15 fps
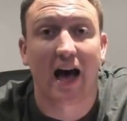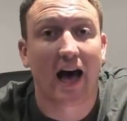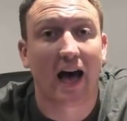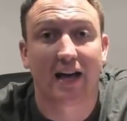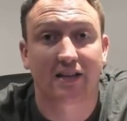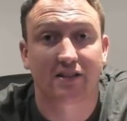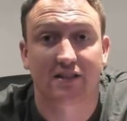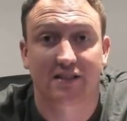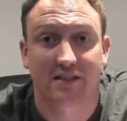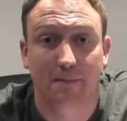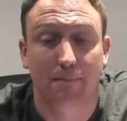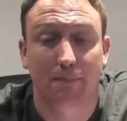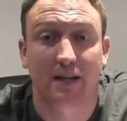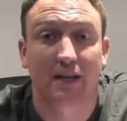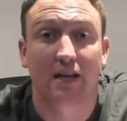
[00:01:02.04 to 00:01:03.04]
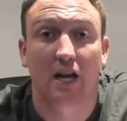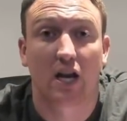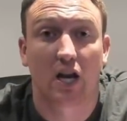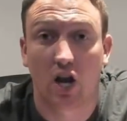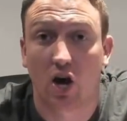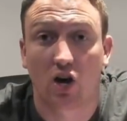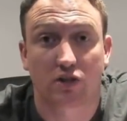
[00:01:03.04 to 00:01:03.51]
and simply
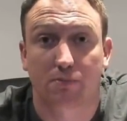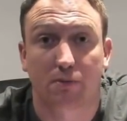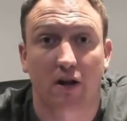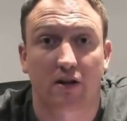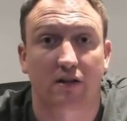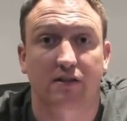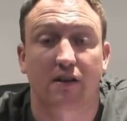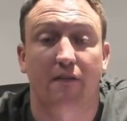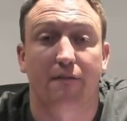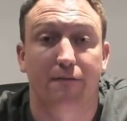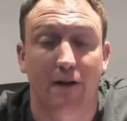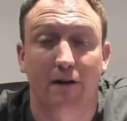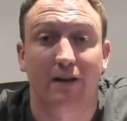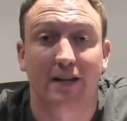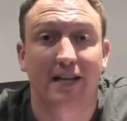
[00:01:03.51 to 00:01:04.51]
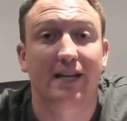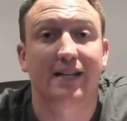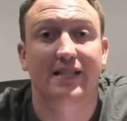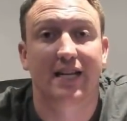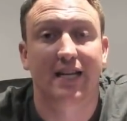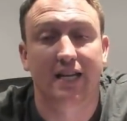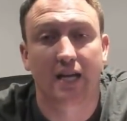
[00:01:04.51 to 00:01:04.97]
launch products very
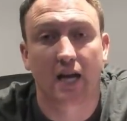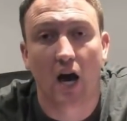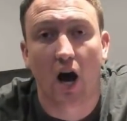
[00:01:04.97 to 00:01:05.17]
easily